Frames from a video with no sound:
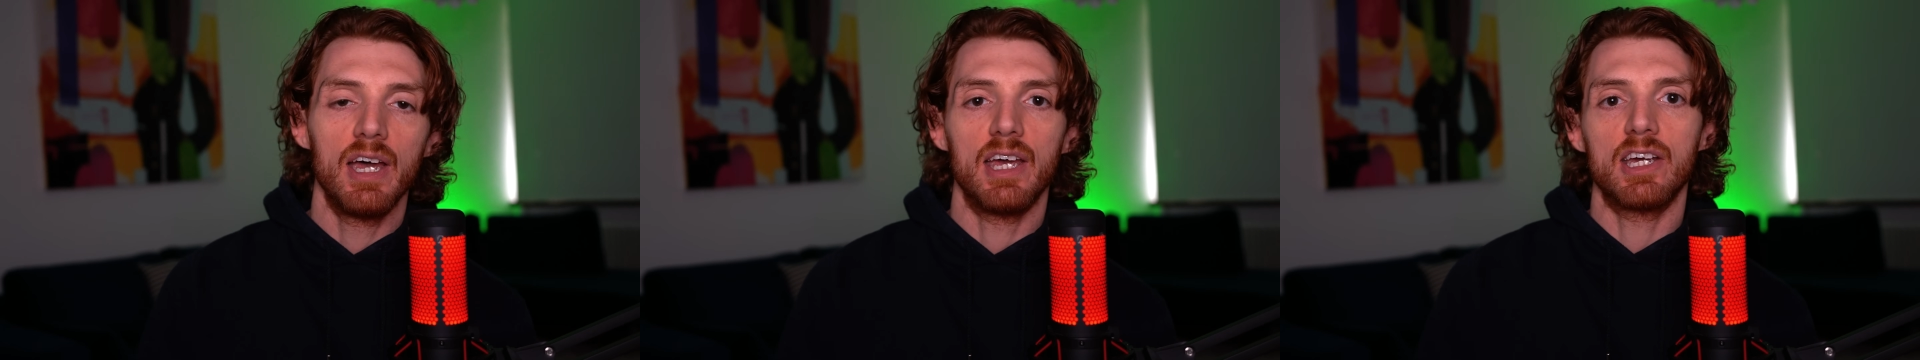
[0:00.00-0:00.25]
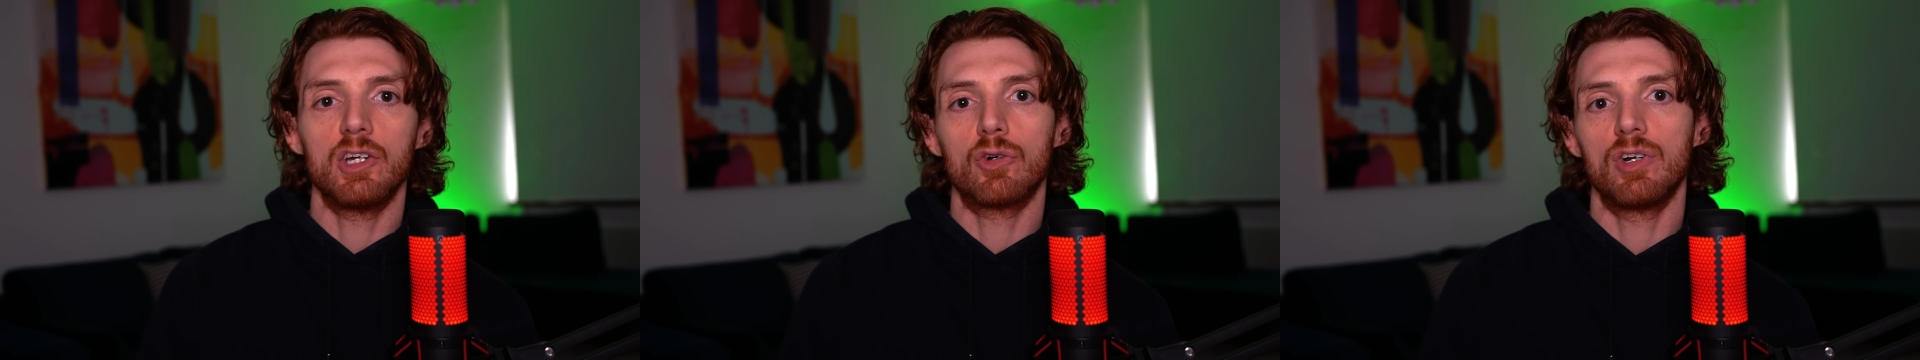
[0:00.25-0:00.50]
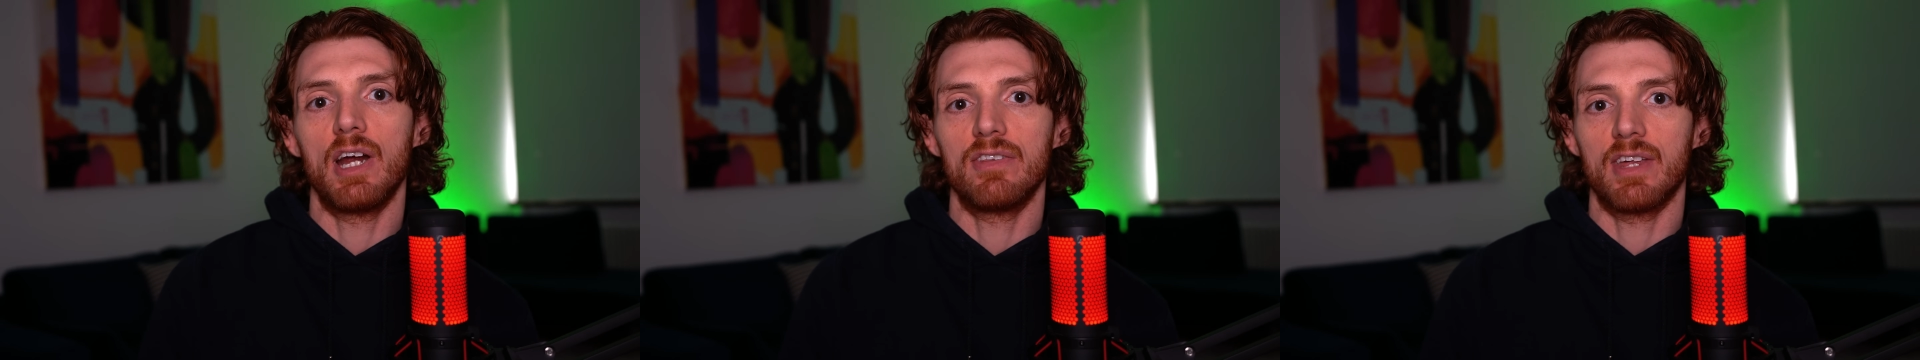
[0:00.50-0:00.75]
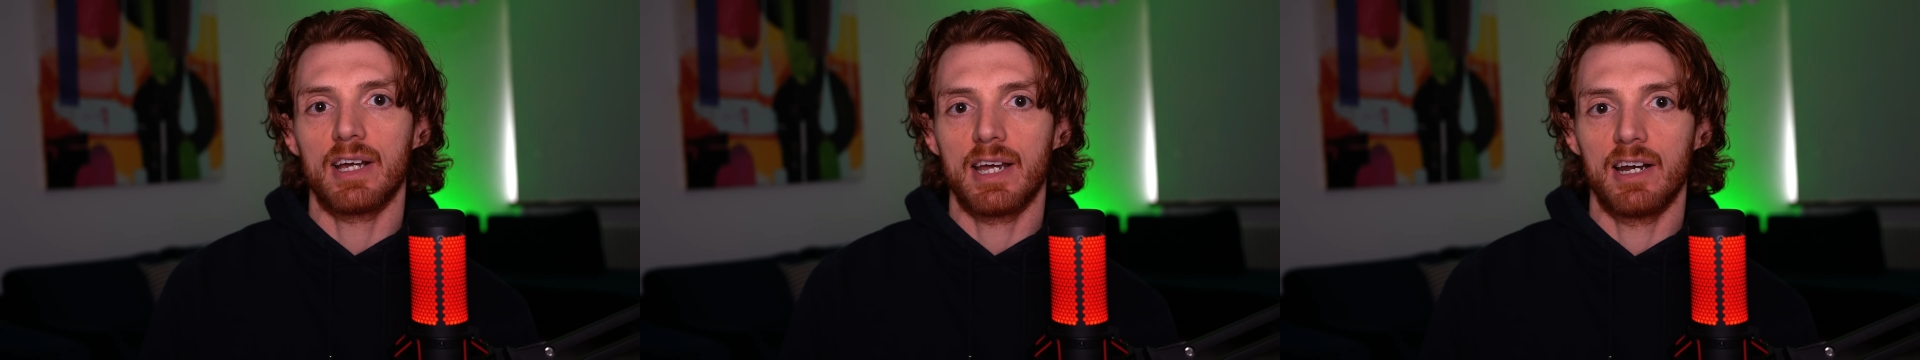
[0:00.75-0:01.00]
it can
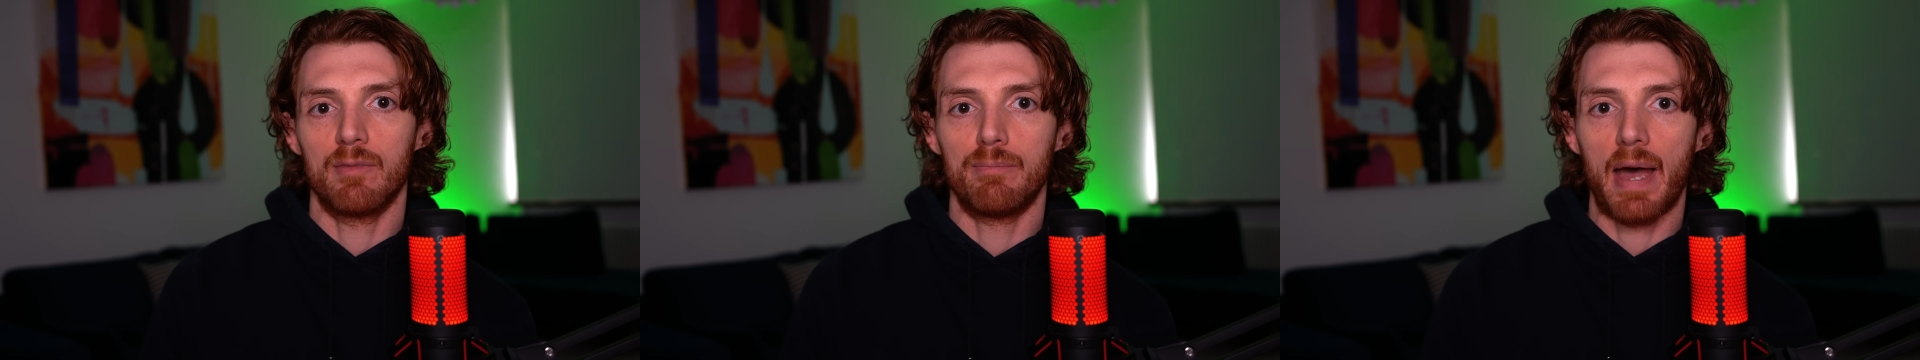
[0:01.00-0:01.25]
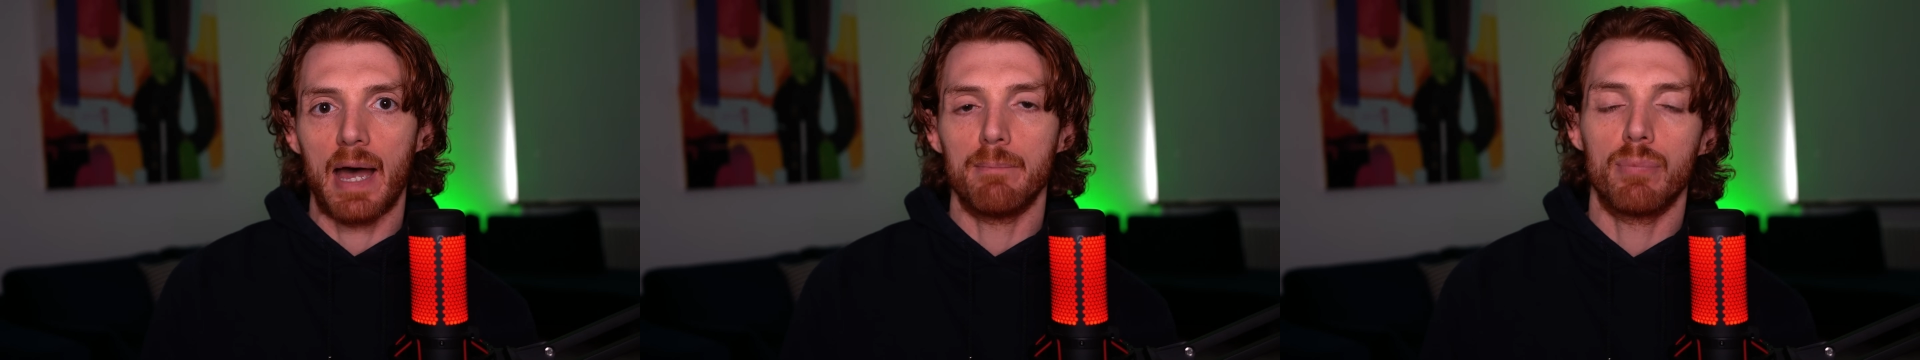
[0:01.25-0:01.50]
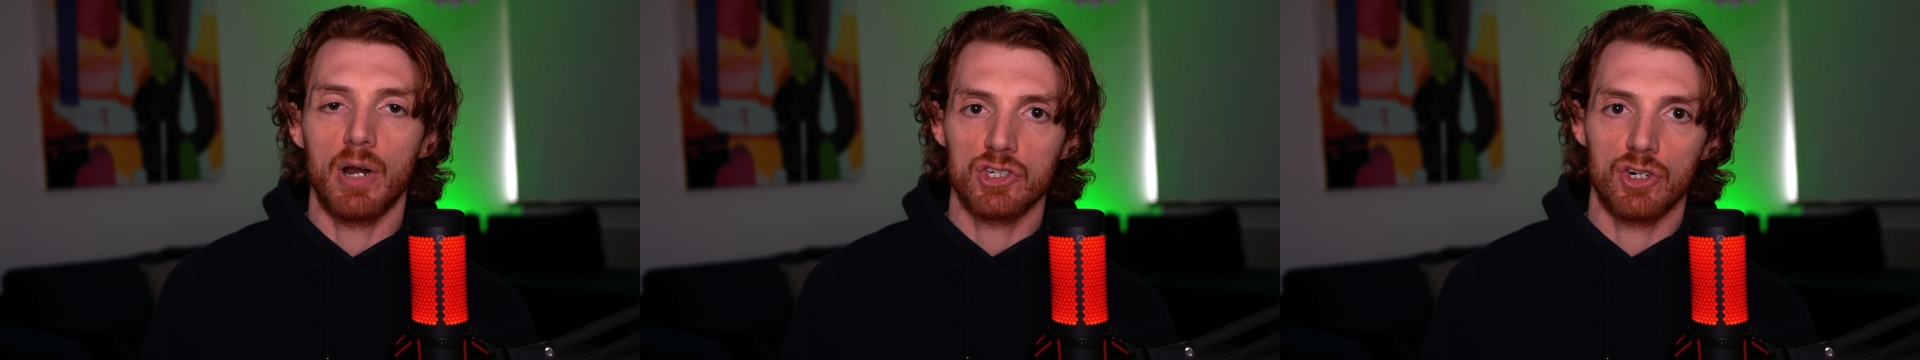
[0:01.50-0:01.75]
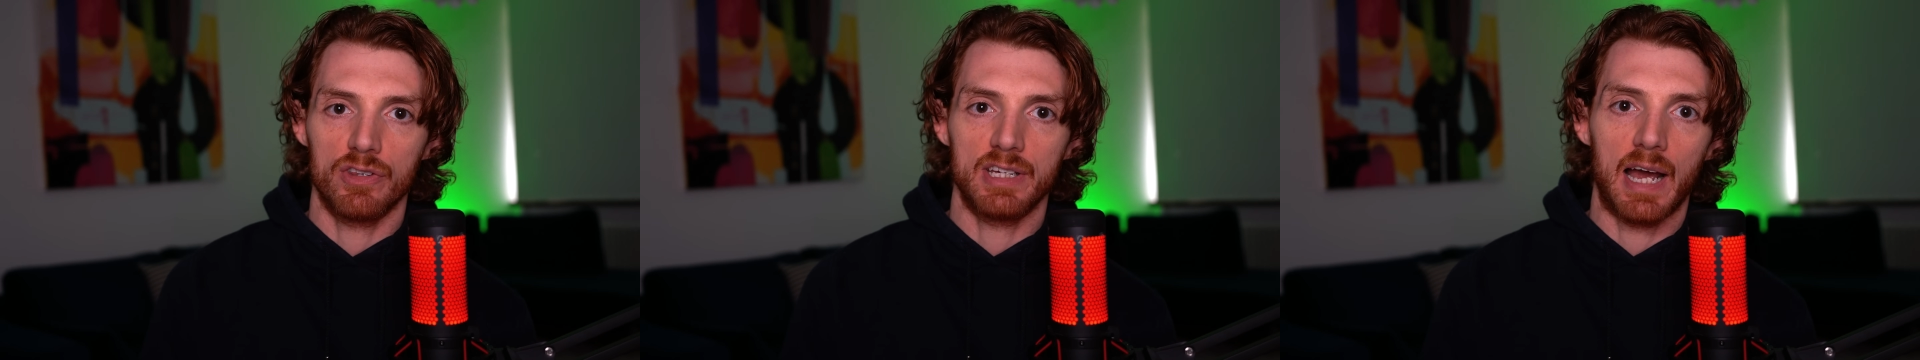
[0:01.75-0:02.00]
create that kind of bad
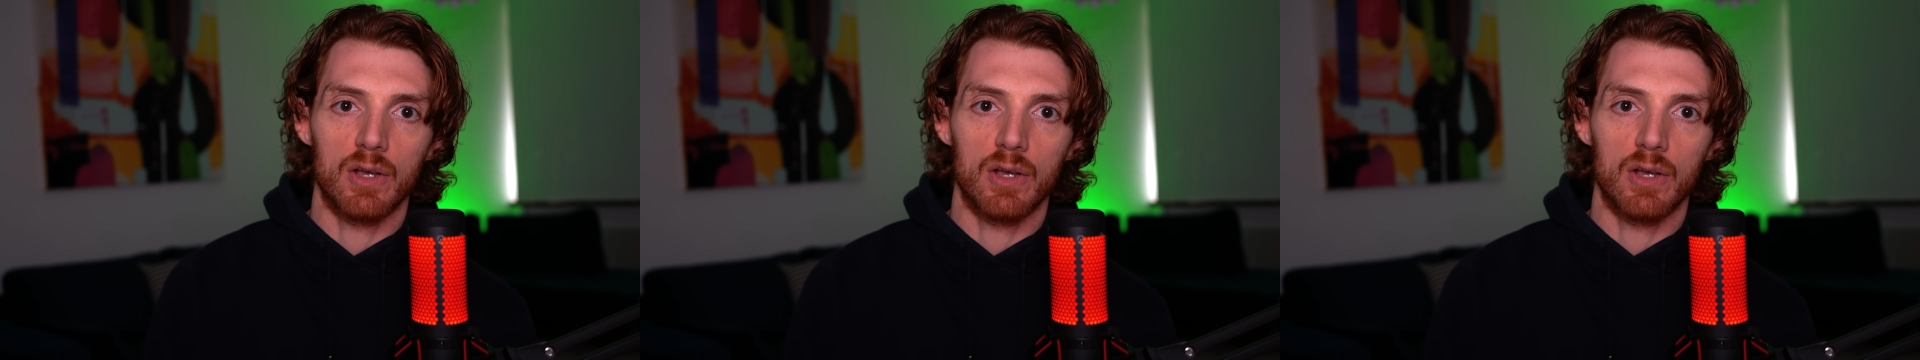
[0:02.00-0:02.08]
pressure on the